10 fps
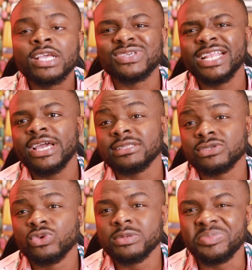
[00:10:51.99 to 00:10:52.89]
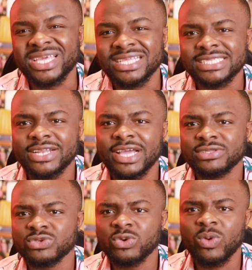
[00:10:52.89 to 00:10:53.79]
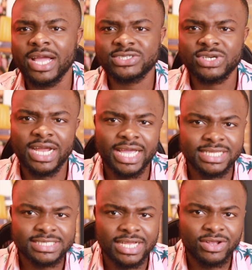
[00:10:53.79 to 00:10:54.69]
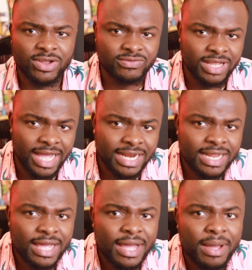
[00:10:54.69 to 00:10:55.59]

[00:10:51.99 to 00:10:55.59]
So I knew how to cook beans, I knew how to cook white rice and all of that.